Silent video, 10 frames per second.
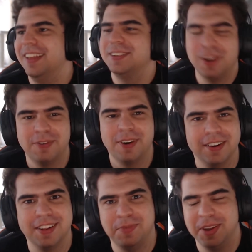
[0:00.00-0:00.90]
So
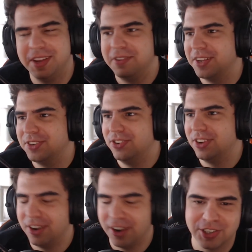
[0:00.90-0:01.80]
far, that's been League of
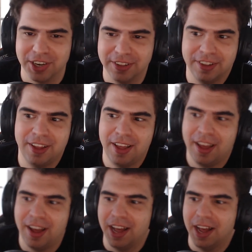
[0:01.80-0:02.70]
Legends in a nutshell.
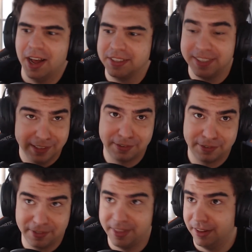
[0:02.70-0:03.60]

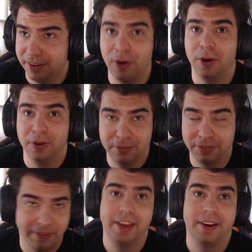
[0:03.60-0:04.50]
Since the dawn of
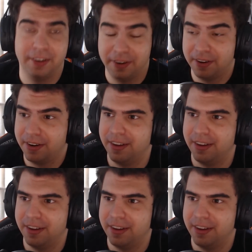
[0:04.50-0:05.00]
Faker